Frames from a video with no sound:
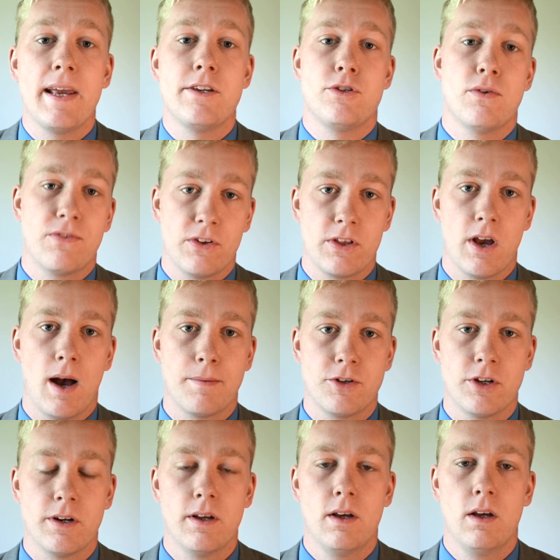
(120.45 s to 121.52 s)
pays you for the
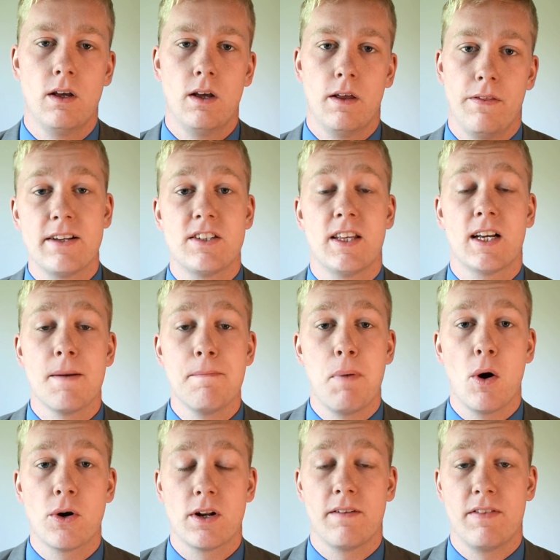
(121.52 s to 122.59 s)
option. That's the
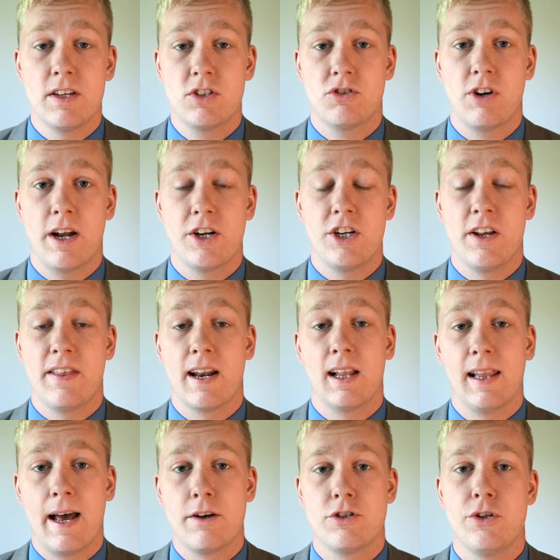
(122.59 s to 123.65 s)
component of this strategy that
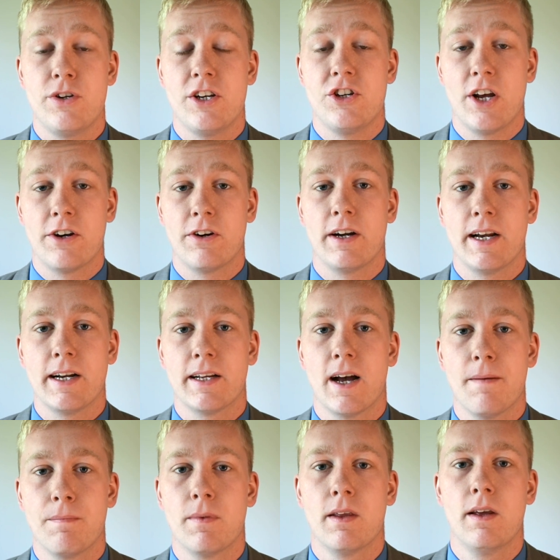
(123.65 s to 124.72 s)
allows you to generate
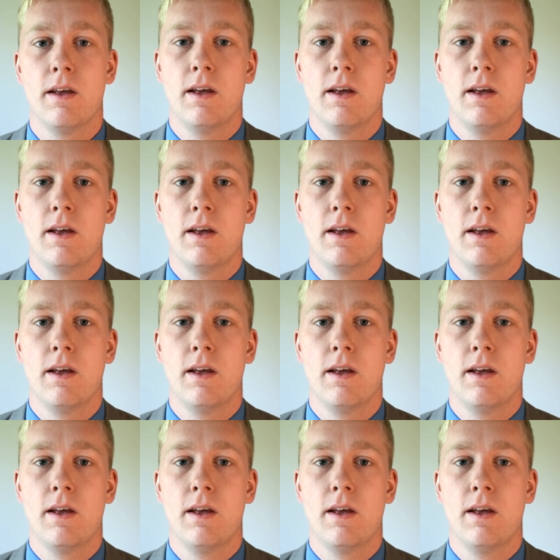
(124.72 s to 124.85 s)
income.